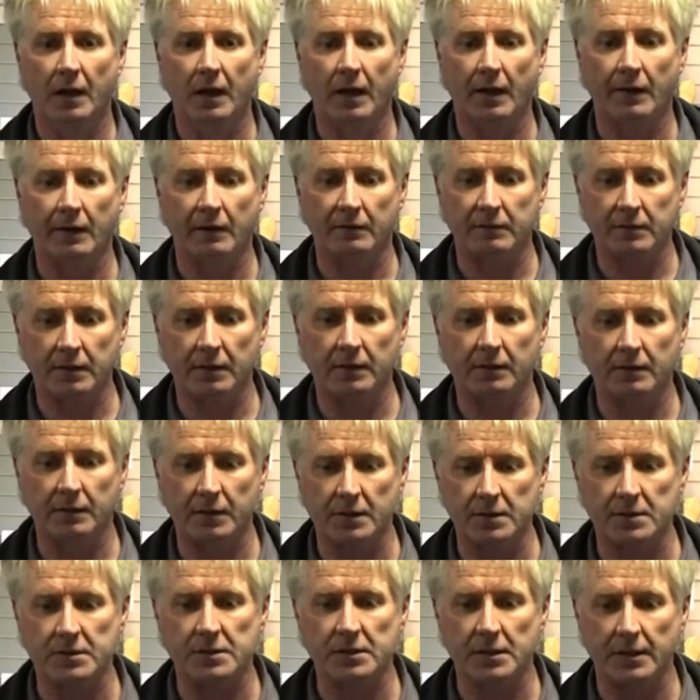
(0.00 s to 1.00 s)
And I think
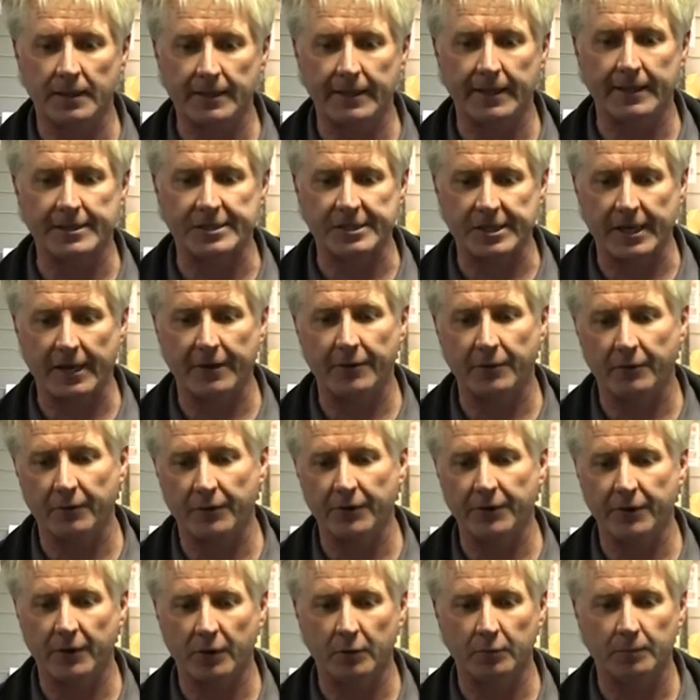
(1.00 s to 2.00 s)
that uh, HK
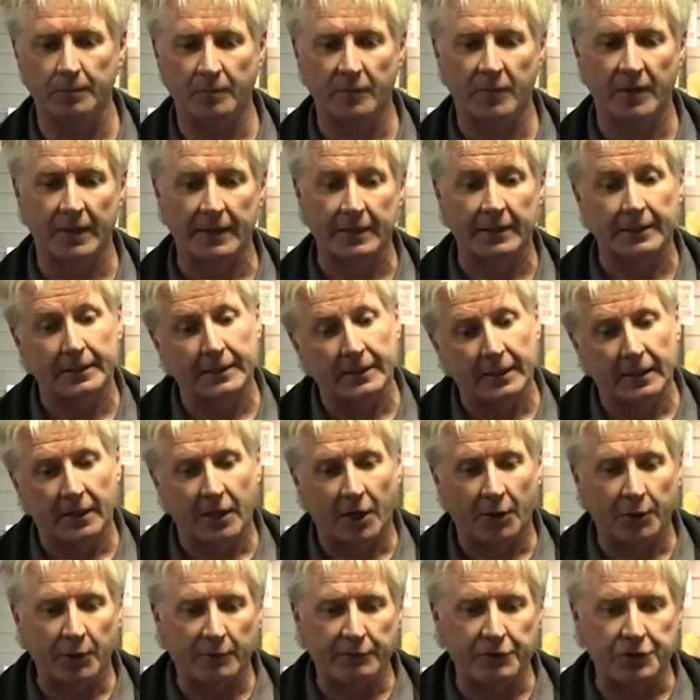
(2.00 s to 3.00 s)
Audio,
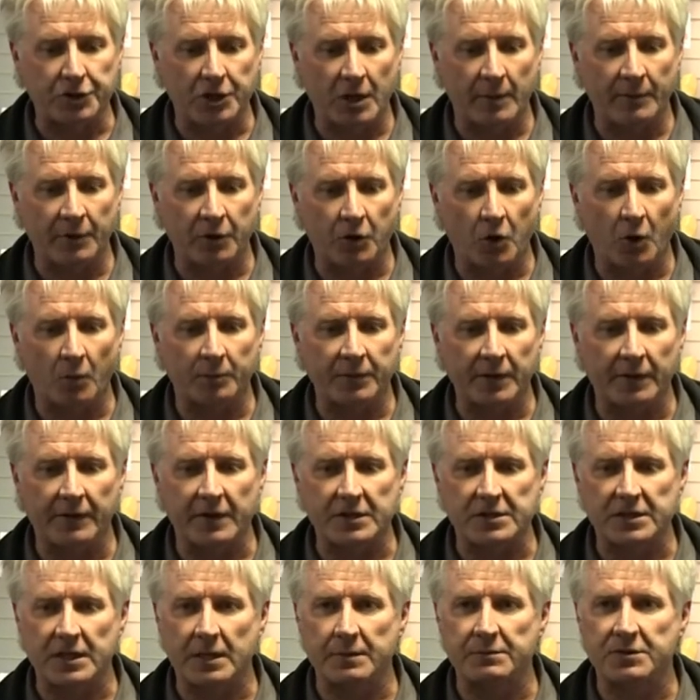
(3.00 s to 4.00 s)
another German company
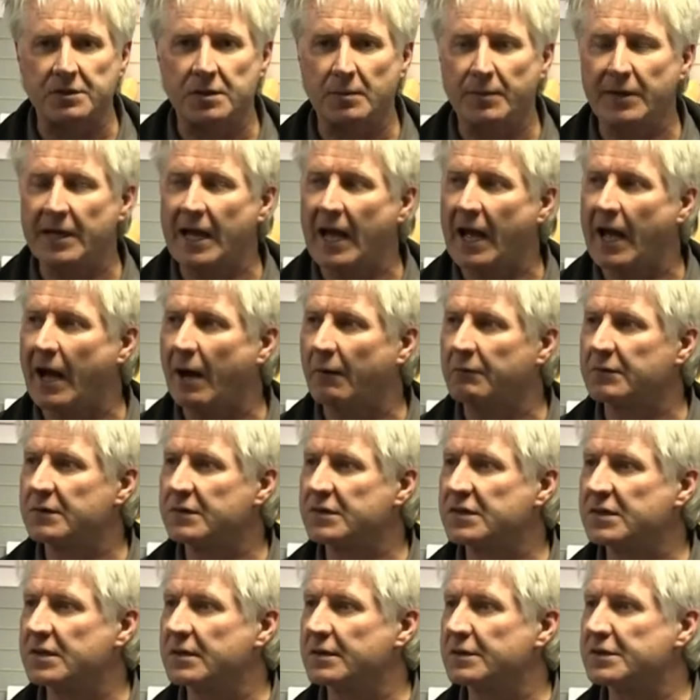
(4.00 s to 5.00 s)
that seems to be
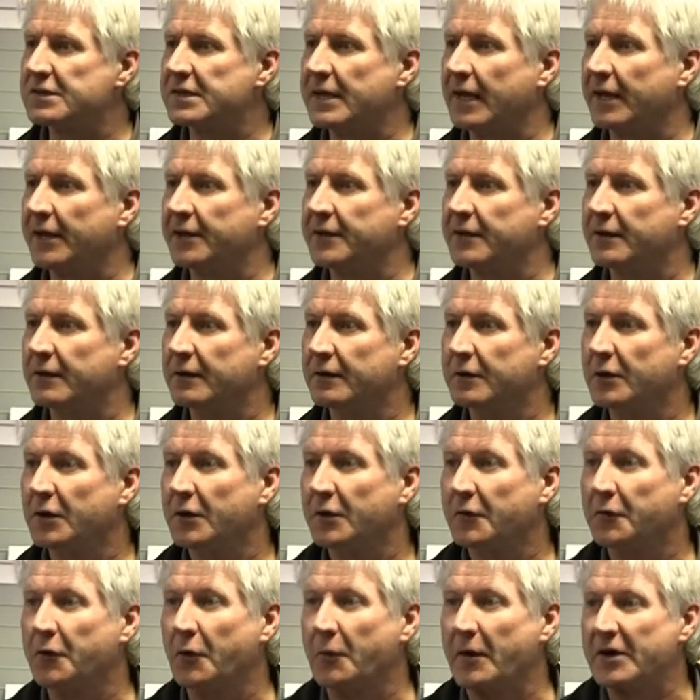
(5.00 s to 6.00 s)
outselling
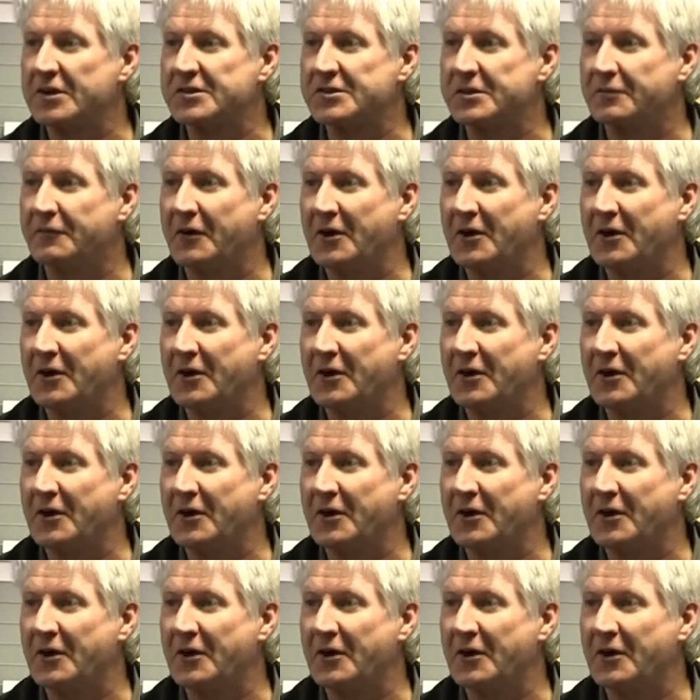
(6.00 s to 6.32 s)
the rest of